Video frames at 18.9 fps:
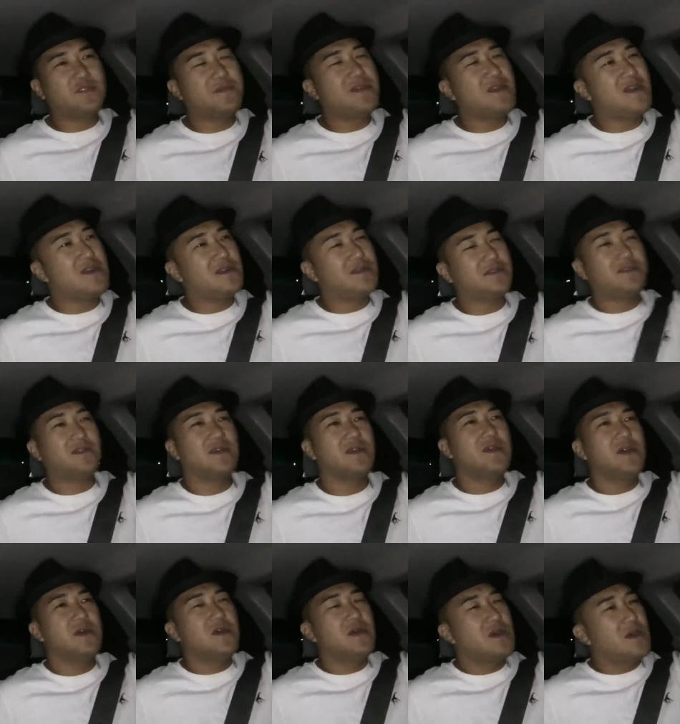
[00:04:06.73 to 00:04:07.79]
let's be honest,
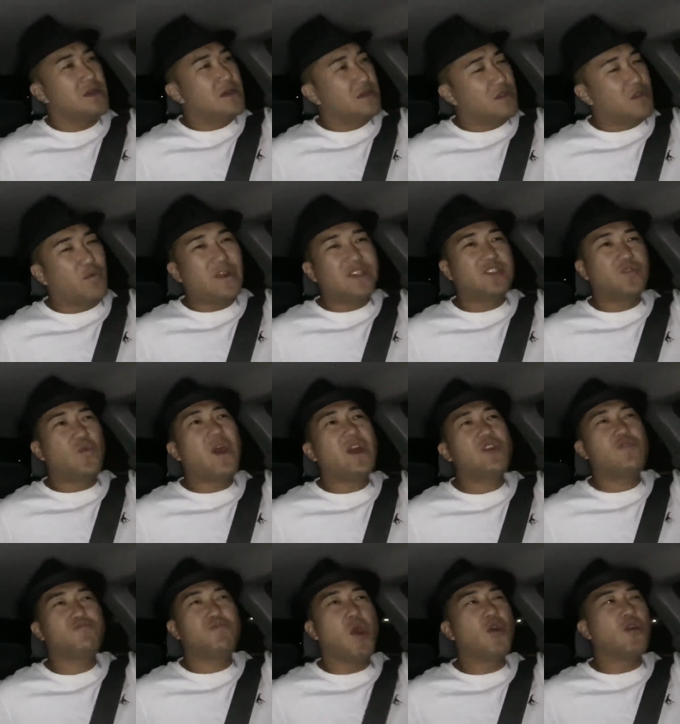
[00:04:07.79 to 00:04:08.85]
the reason why
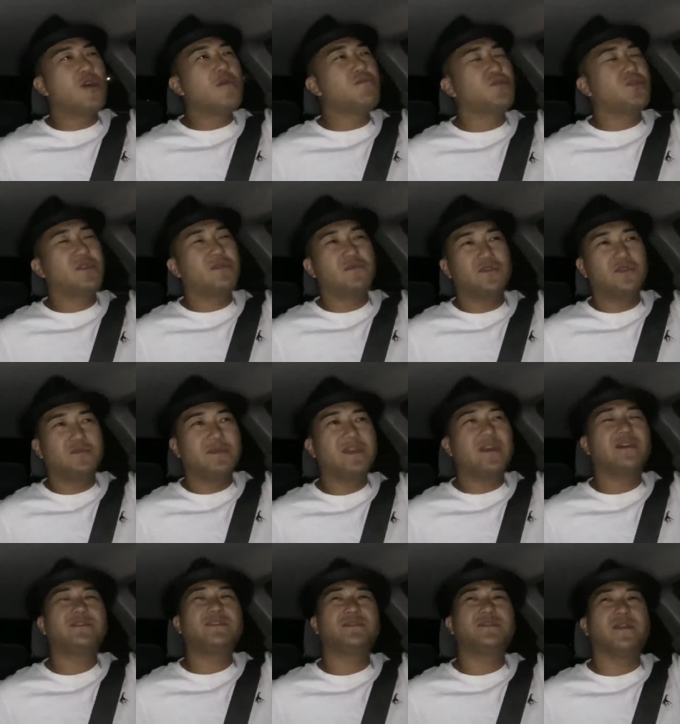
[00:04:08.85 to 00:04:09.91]
you broke up with him was
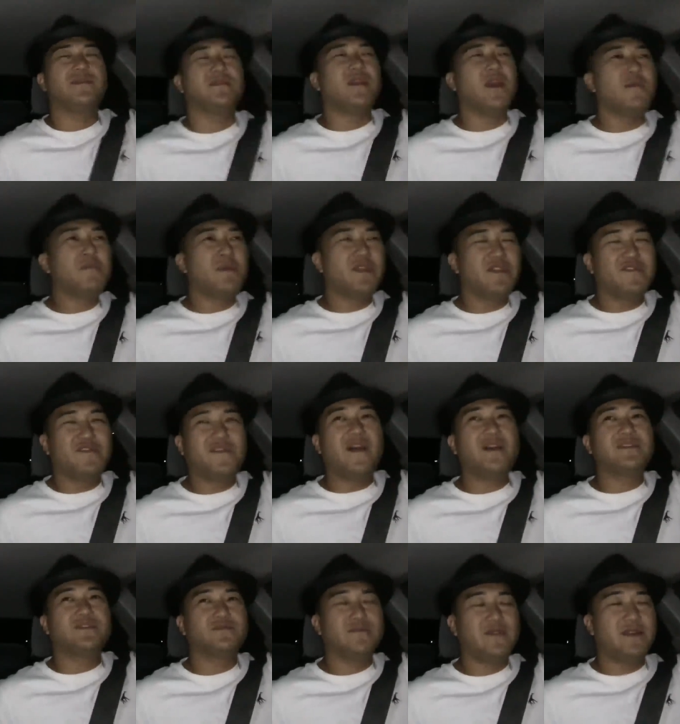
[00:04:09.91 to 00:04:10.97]
because he's a dumb
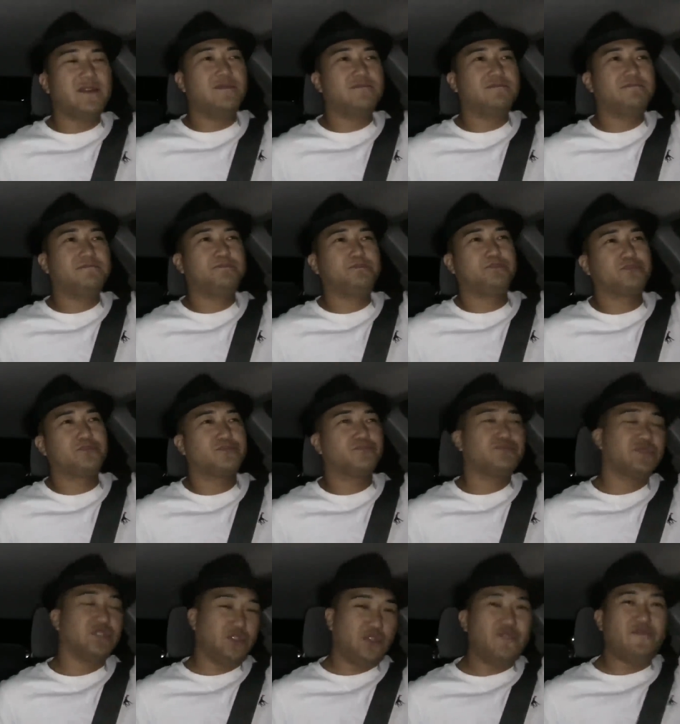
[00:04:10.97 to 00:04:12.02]
motherfucker, right?
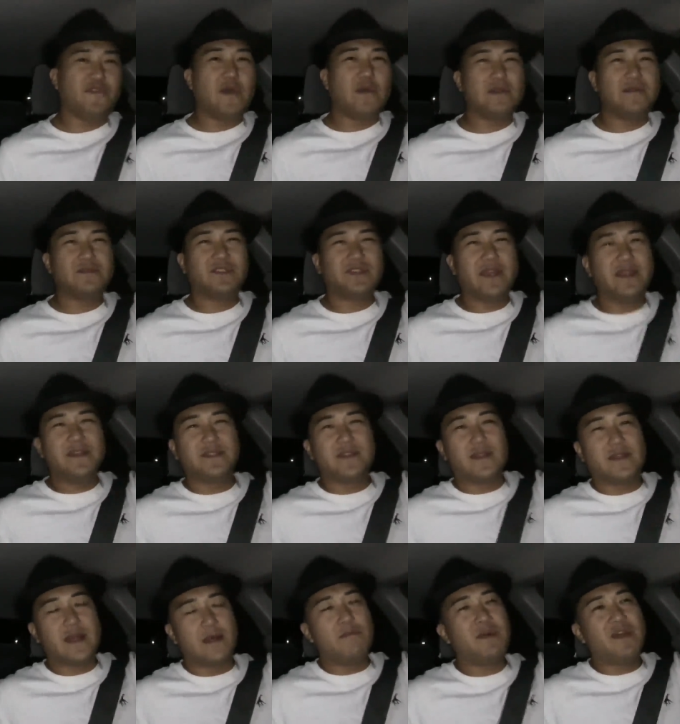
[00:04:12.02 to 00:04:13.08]
You feel what I'm saying? He's
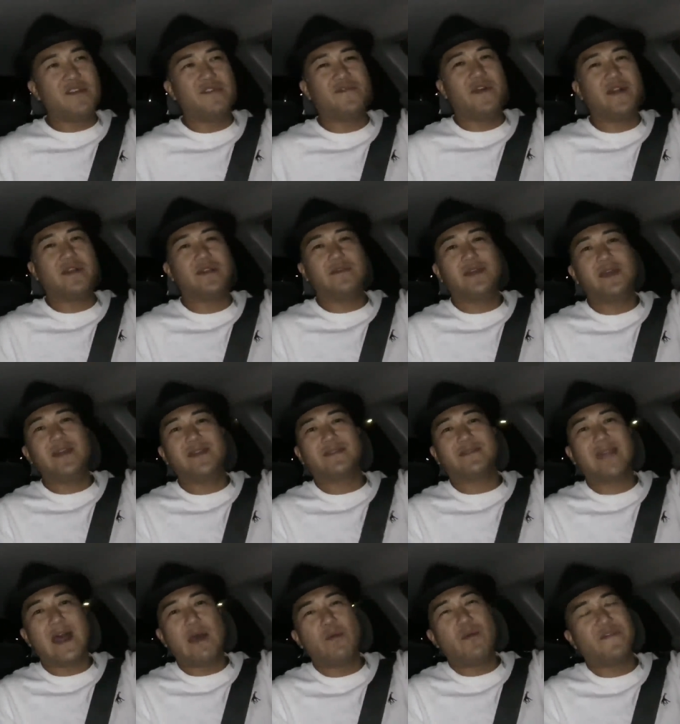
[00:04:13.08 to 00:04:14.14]
a dumb motherfucker. He
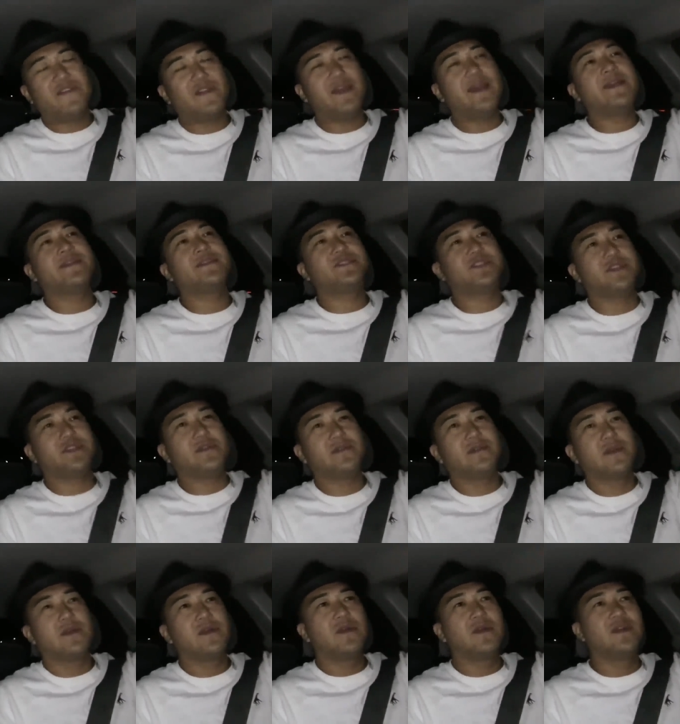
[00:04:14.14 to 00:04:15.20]
is not worth your energy.
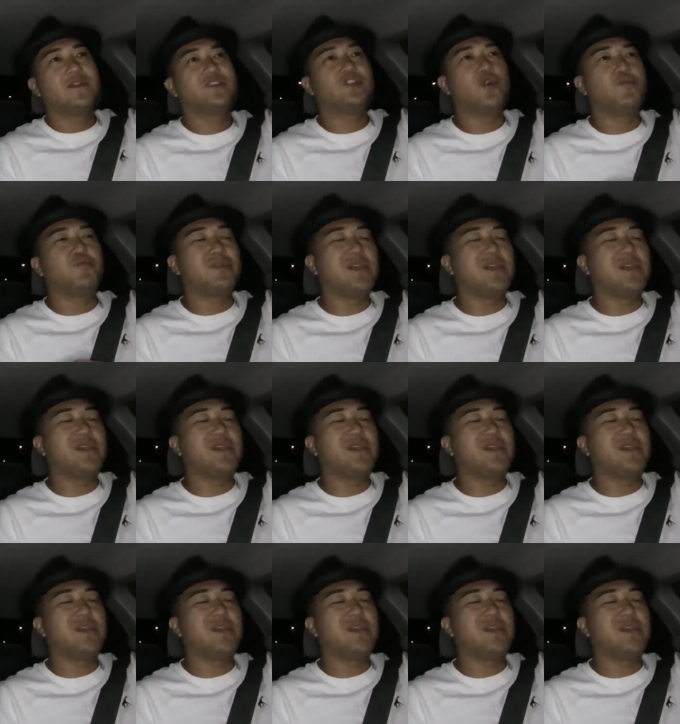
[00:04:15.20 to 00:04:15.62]
So